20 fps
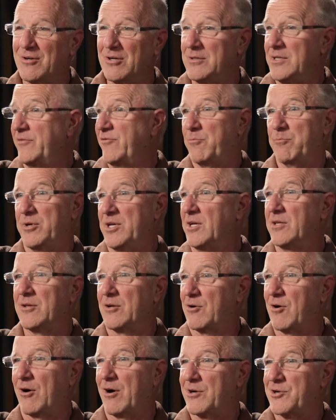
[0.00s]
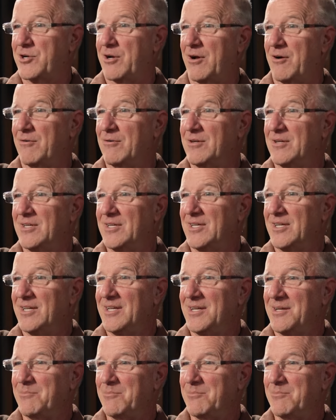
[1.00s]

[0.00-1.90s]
couldn't even be in the car show. Mm-hmm.